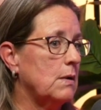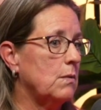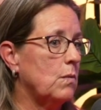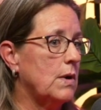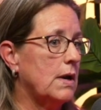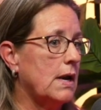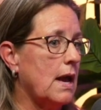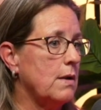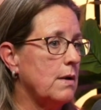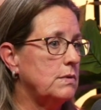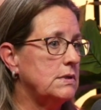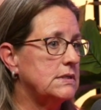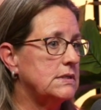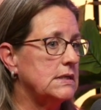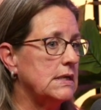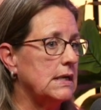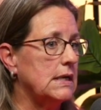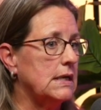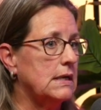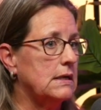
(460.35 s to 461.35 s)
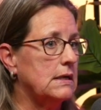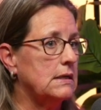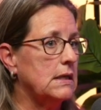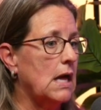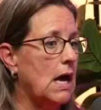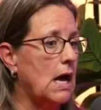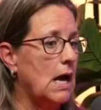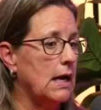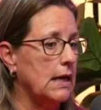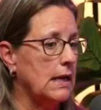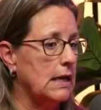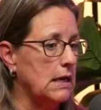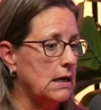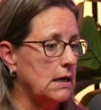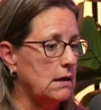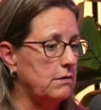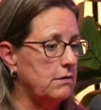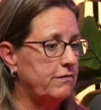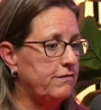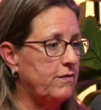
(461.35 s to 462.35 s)
When I was in
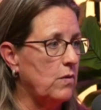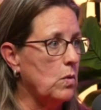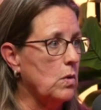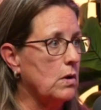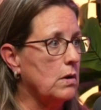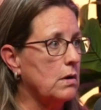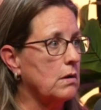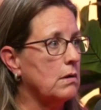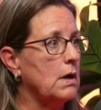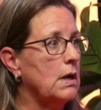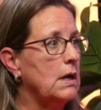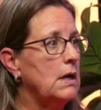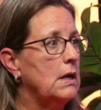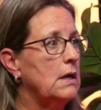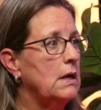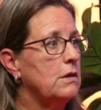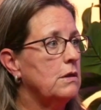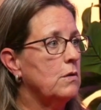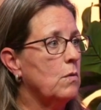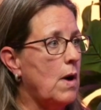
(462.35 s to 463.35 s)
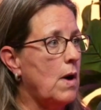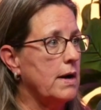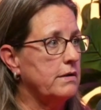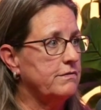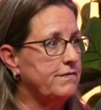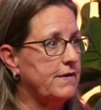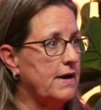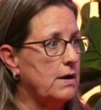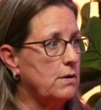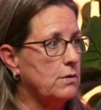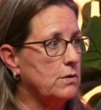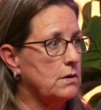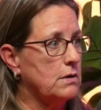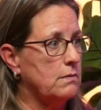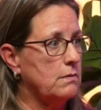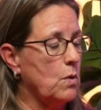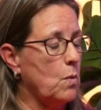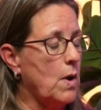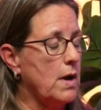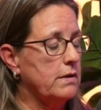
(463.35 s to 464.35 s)
Lahaina for the
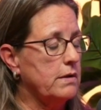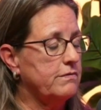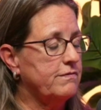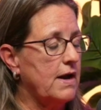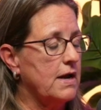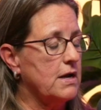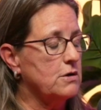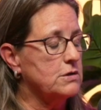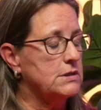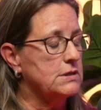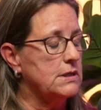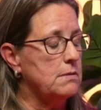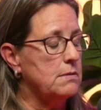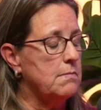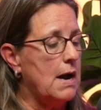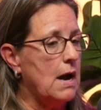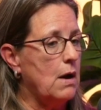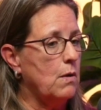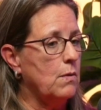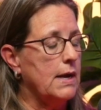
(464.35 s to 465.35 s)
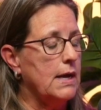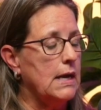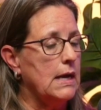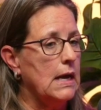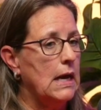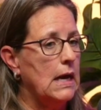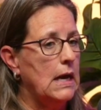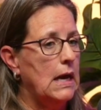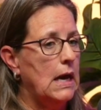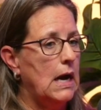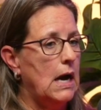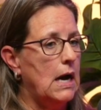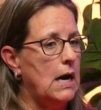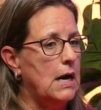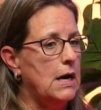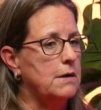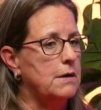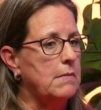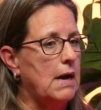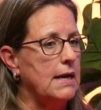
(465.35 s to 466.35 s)
wildfires in Maui,
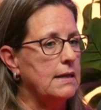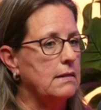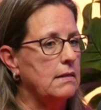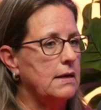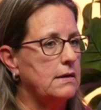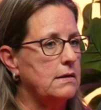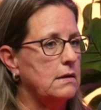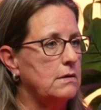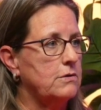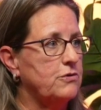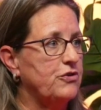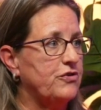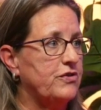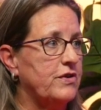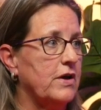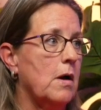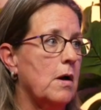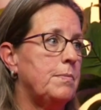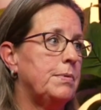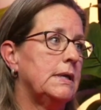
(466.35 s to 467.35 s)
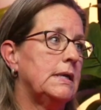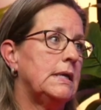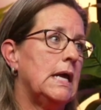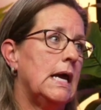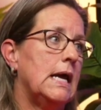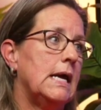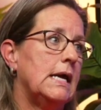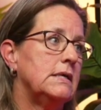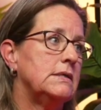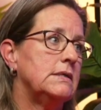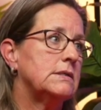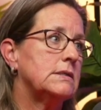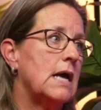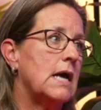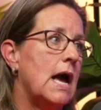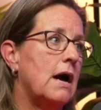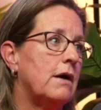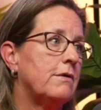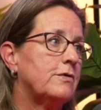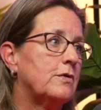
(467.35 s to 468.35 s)
I landed just a couple of days
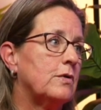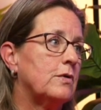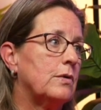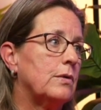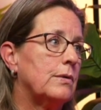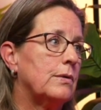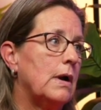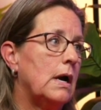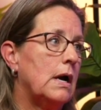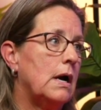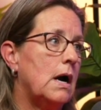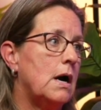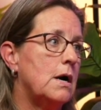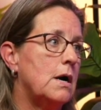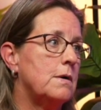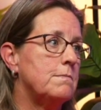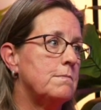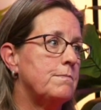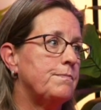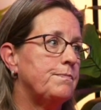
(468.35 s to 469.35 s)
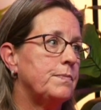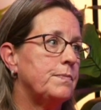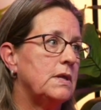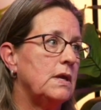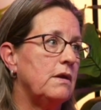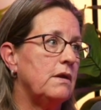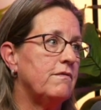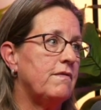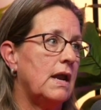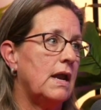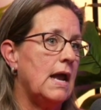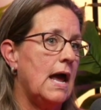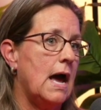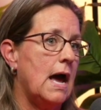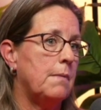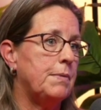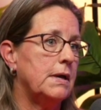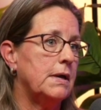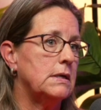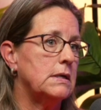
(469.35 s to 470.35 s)
after the event
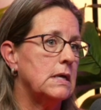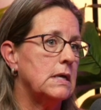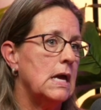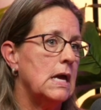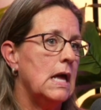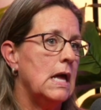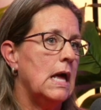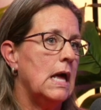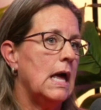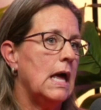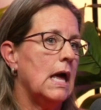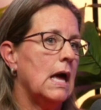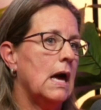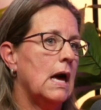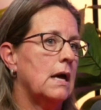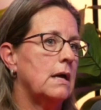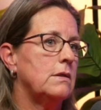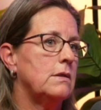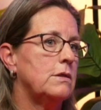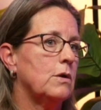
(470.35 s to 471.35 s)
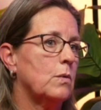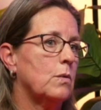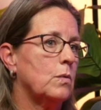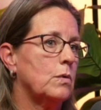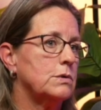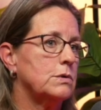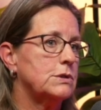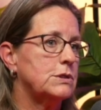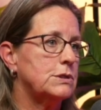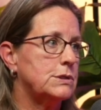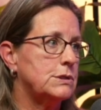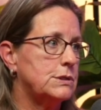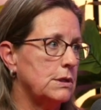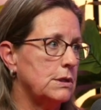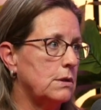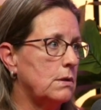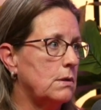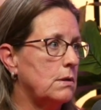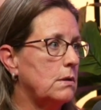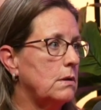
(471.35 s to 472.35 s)
happened, and there were
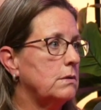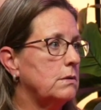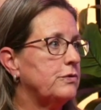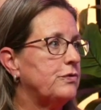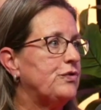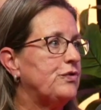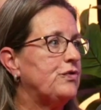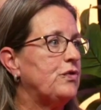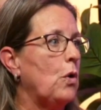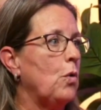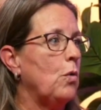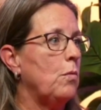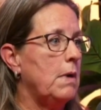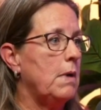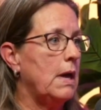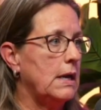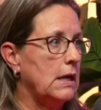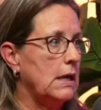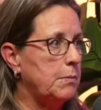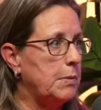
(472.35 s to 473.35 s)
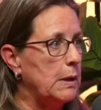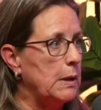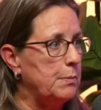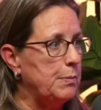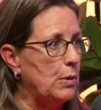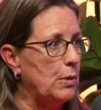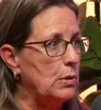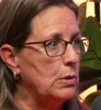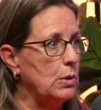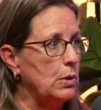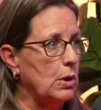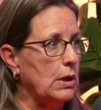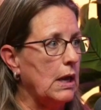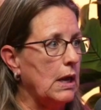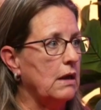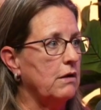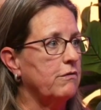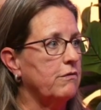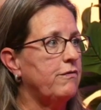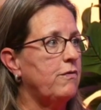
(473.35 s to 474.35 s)
still so many people
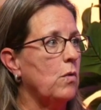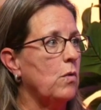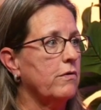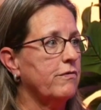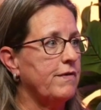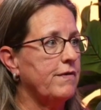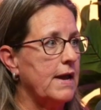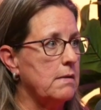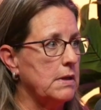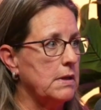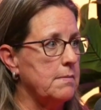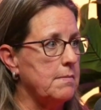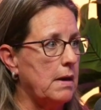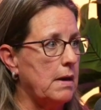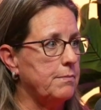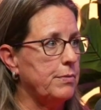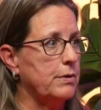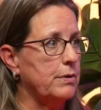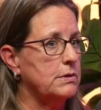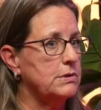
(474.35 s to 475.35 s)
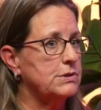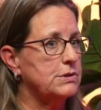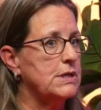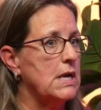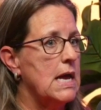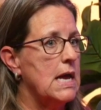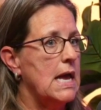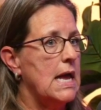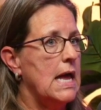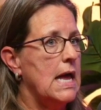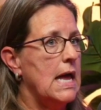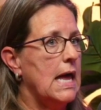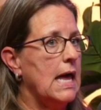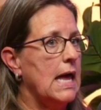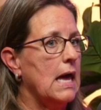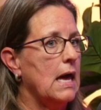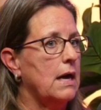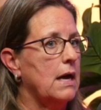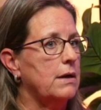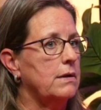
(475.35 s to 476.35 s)
looking for family members.
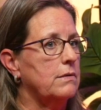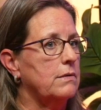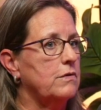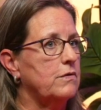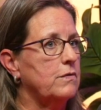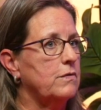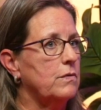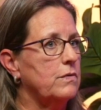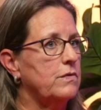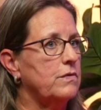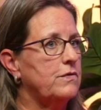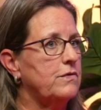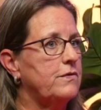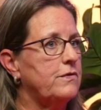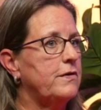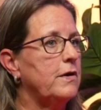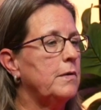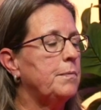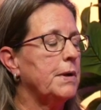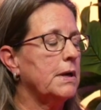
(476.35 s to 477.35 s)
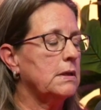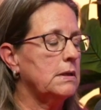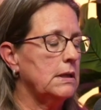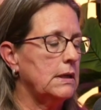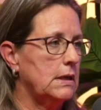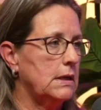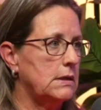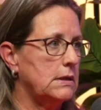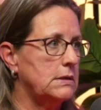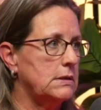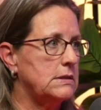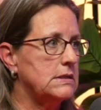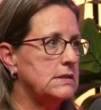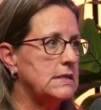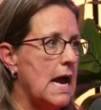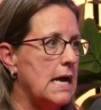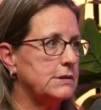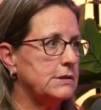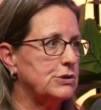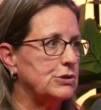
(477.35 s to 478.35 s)
And typically, in a
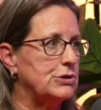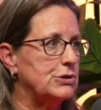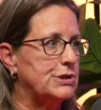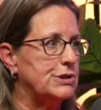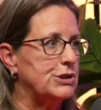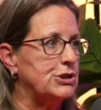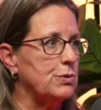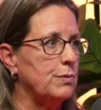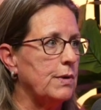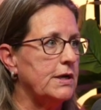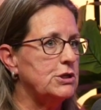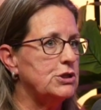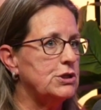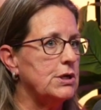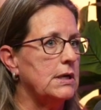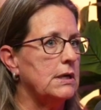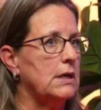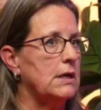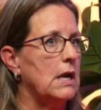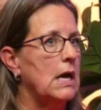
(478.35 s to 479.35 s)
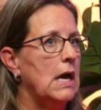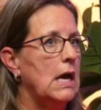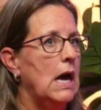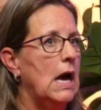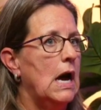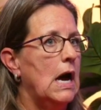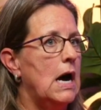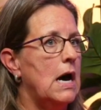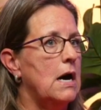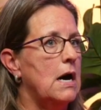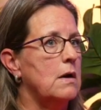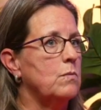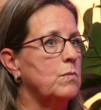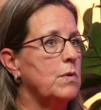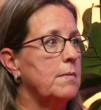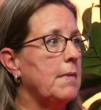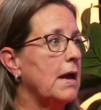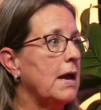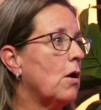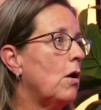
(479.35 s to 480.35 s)
disaster situation, we
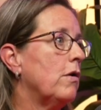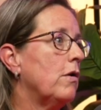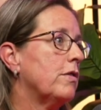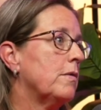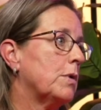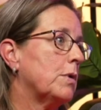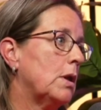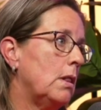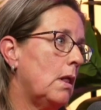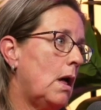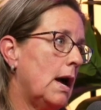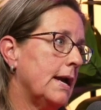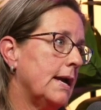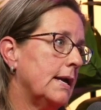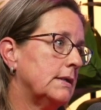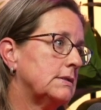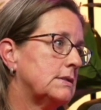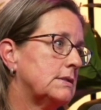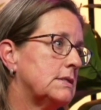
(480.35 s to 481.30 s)
may call them clients.